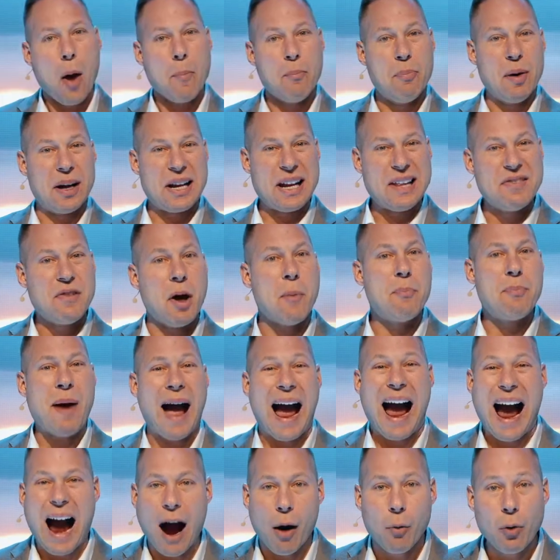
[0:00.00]
But in the
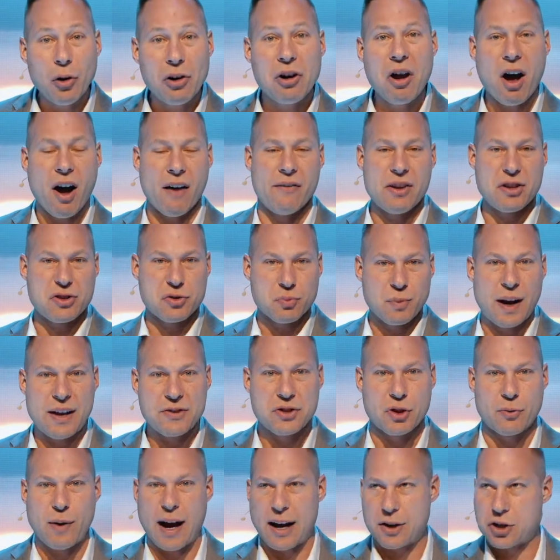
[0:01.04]
power of his
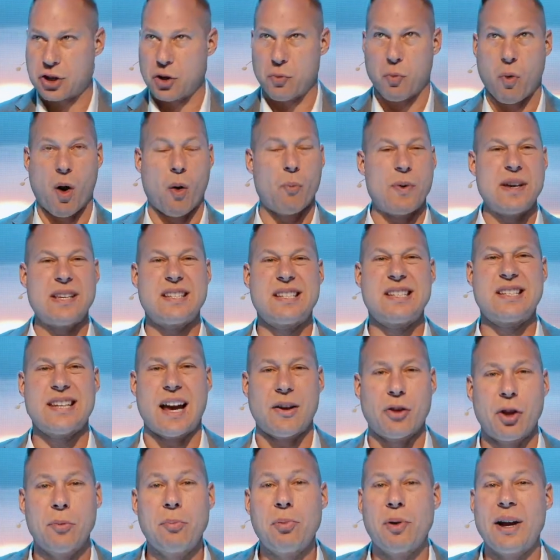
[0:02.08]
resurrection, what we
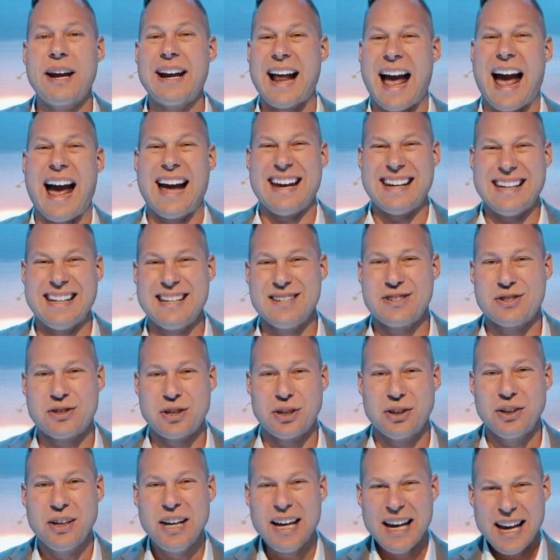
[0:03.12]
celebrate at
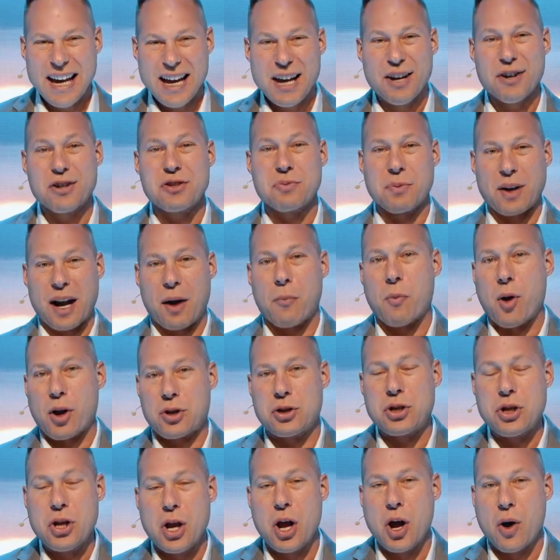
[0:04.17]
Easter, here's what I want
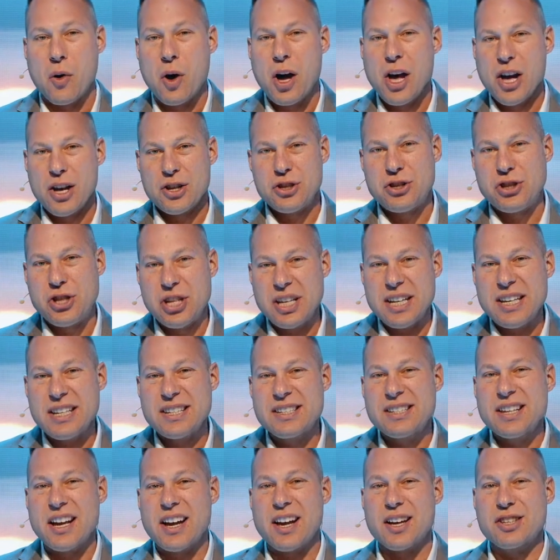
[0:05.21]
you to know
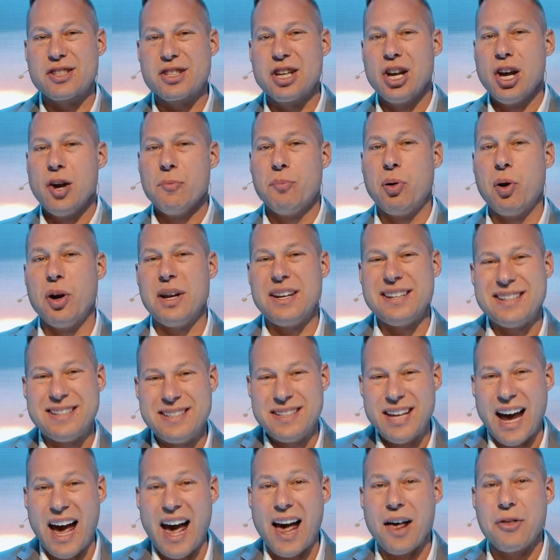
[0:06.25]
Jesus put
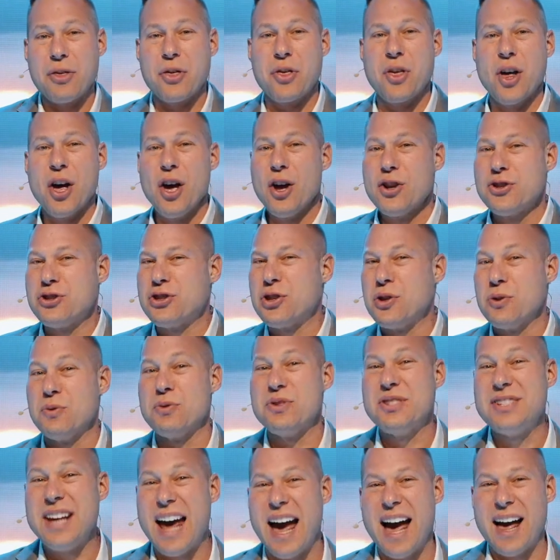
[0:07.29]
death to
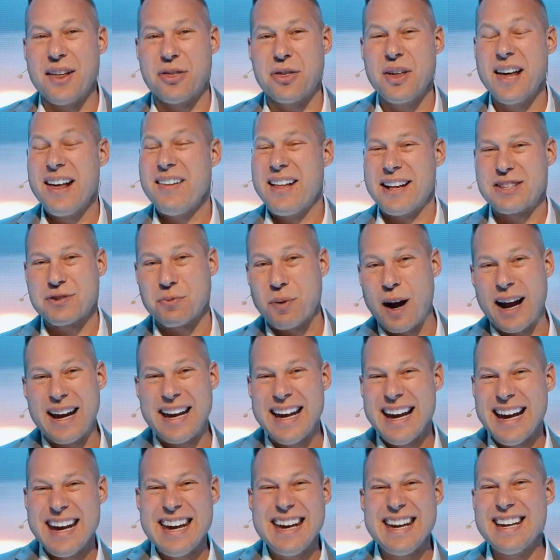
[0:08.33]
death. That's right,
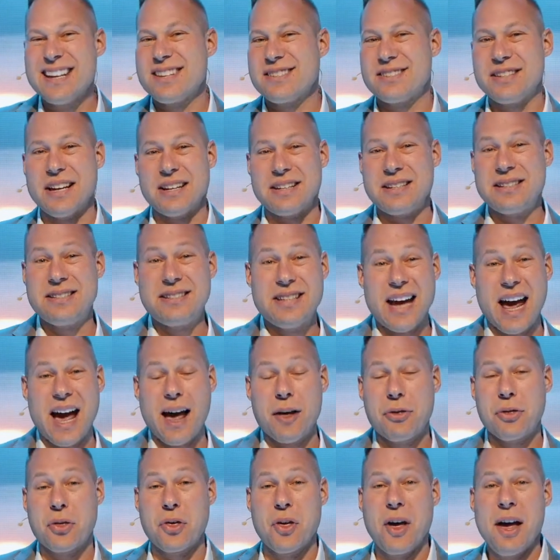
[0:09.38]
he is a
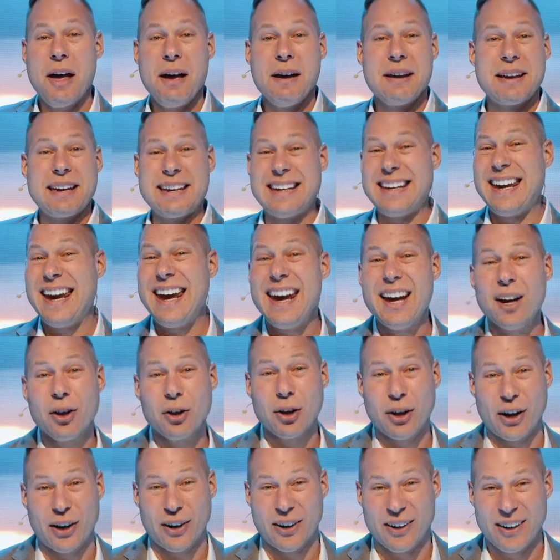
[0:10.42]
death
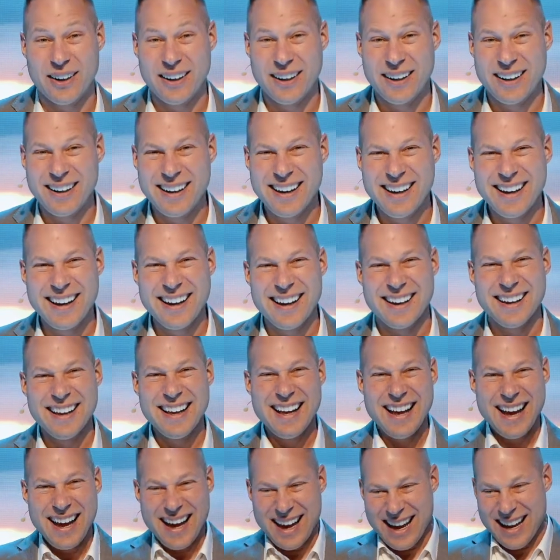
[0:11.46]
killer.
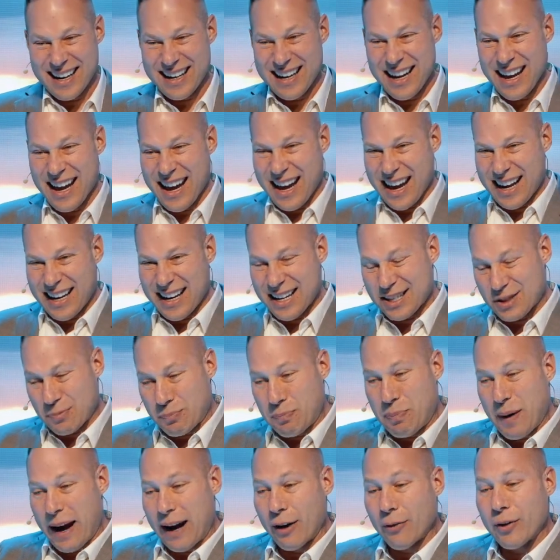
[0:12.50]
In, in his
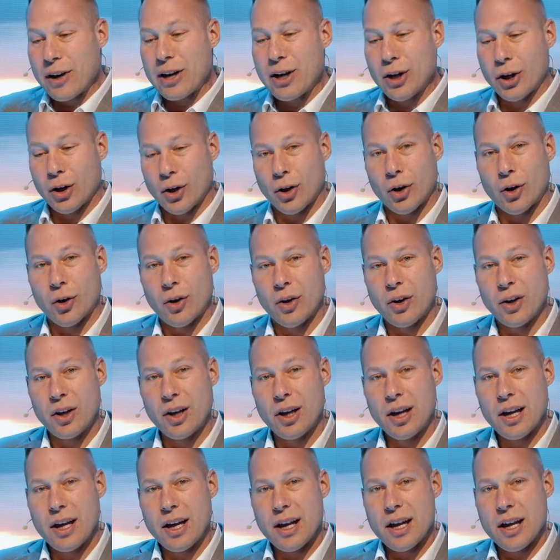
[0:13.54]
burial,